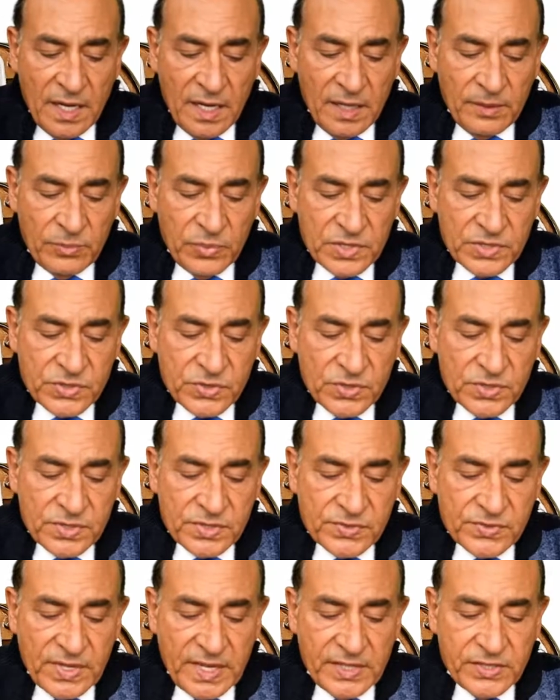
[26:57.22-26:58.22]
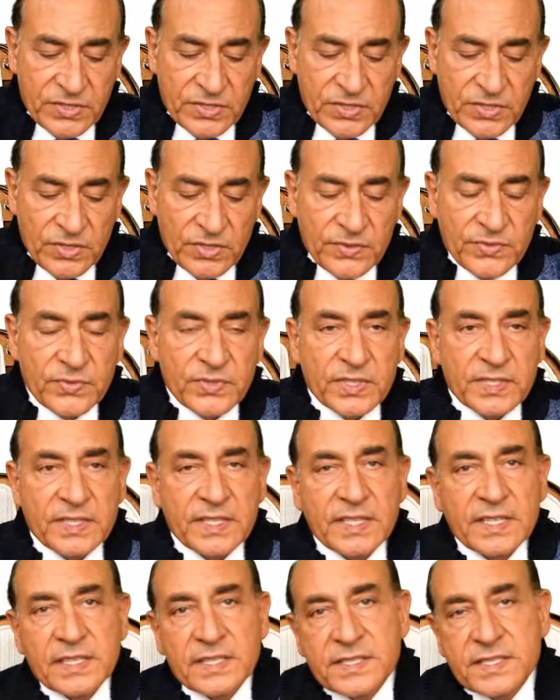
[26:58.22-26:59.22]
Poisson's ratio for
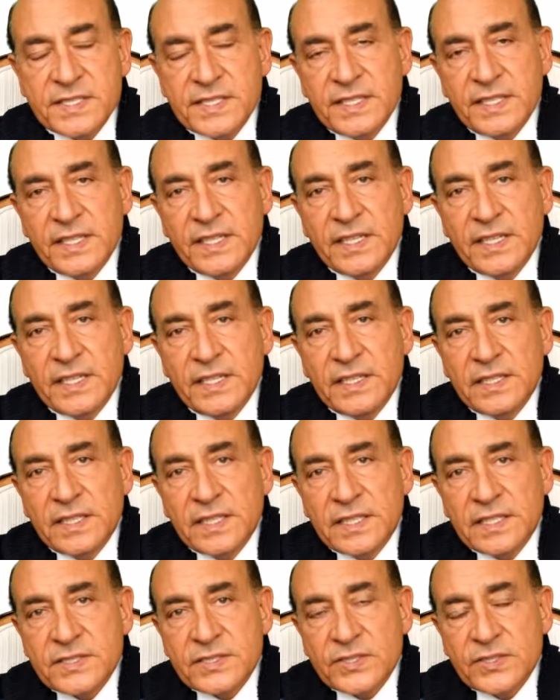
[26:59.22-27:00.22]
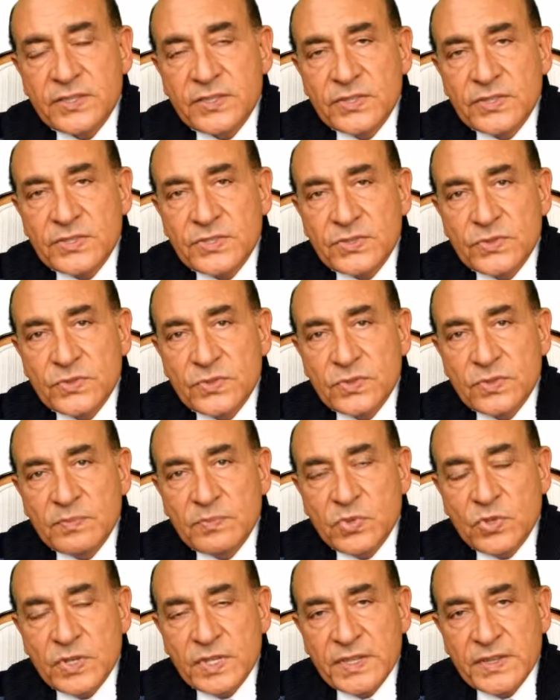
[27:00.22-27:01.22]
the steel is close to
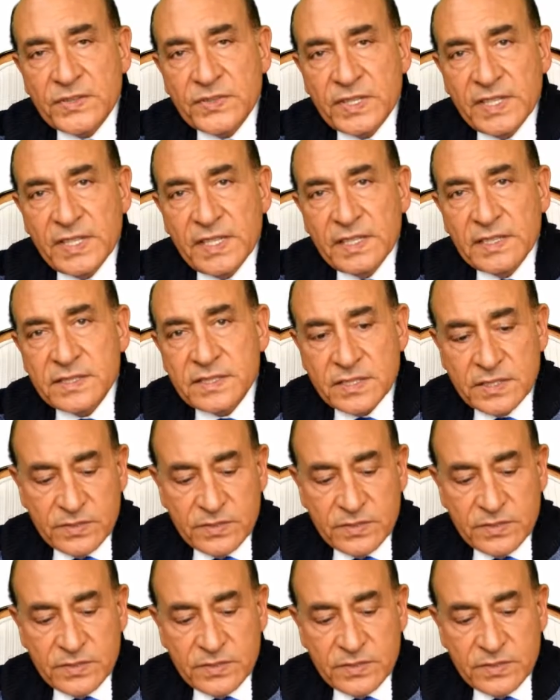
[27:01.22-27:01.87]
0.3, it says